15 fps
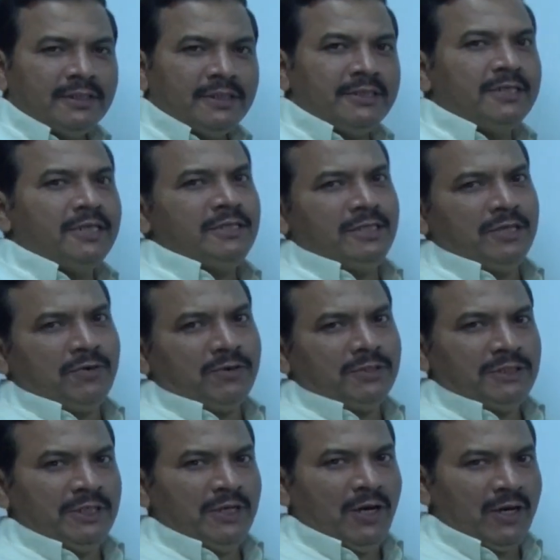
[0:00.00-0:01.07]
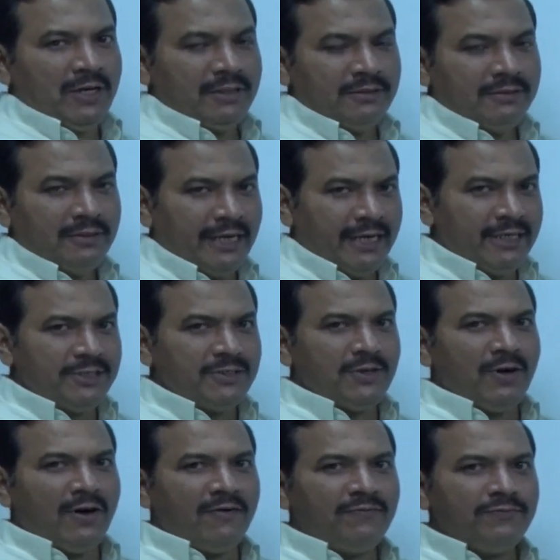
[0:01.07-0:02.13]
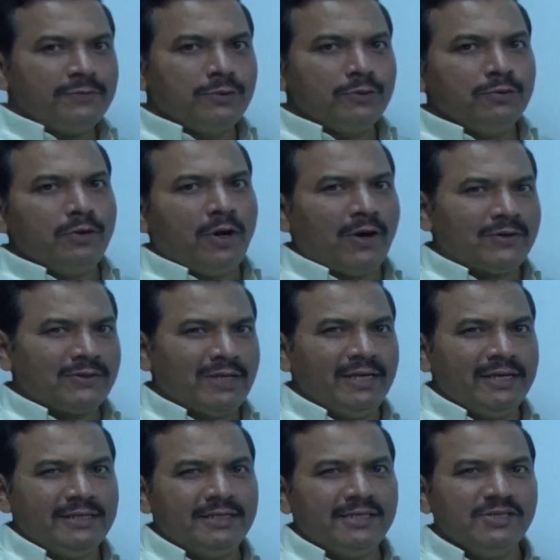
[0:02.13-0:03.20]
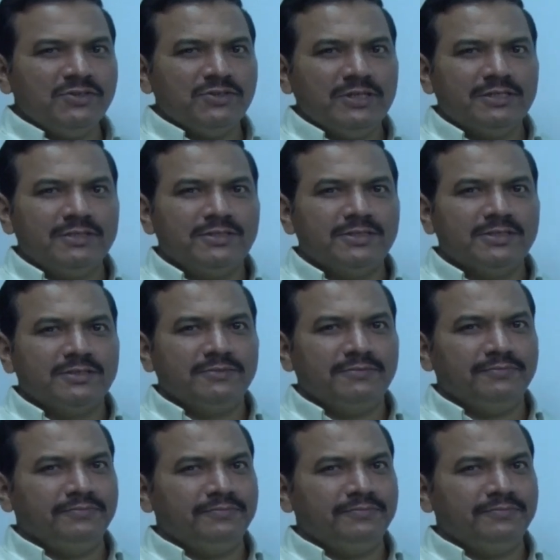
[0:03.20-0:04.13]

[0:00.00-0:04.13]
This is a question on addition of two octal integers.